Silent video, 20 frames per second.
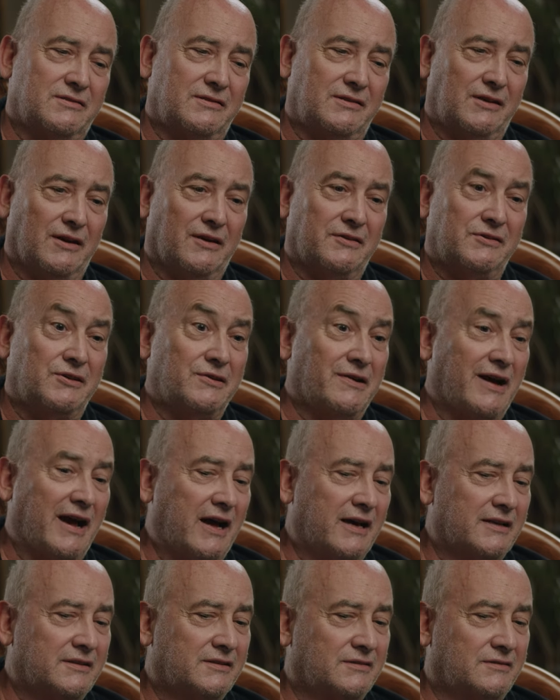You know, you
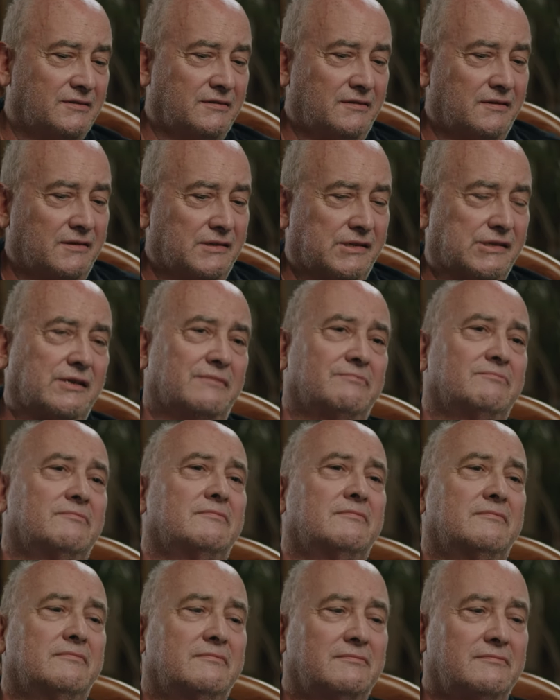had some
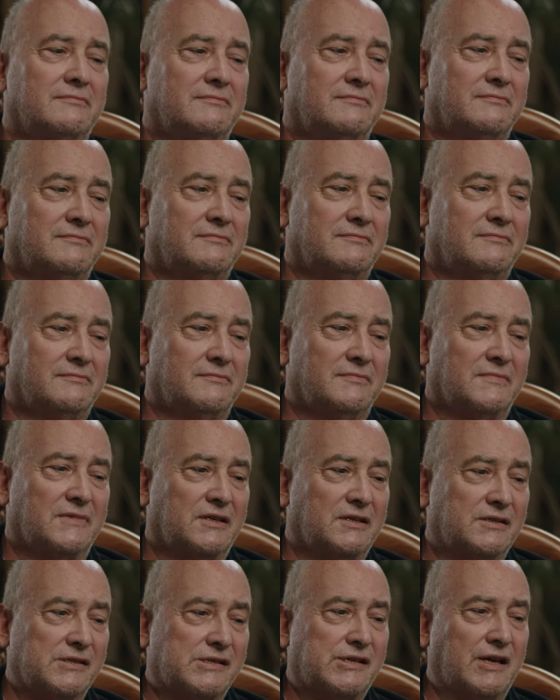
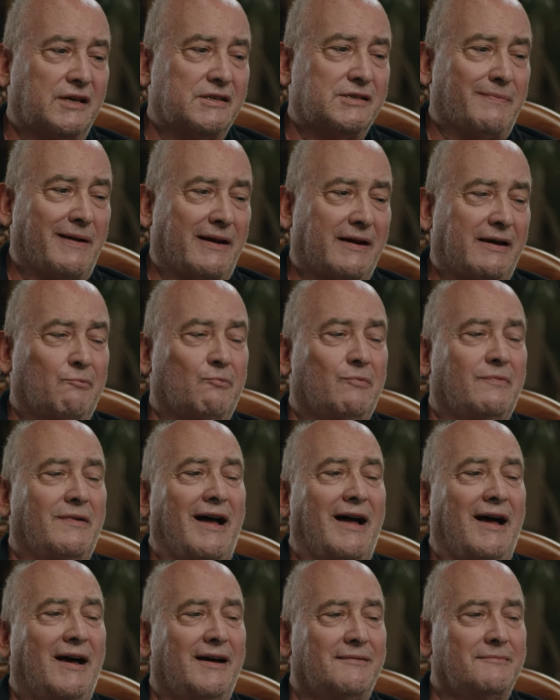concerns about
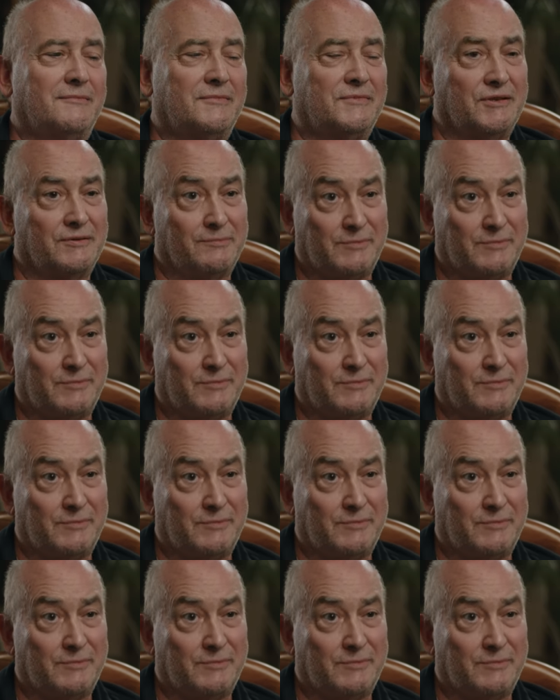how will the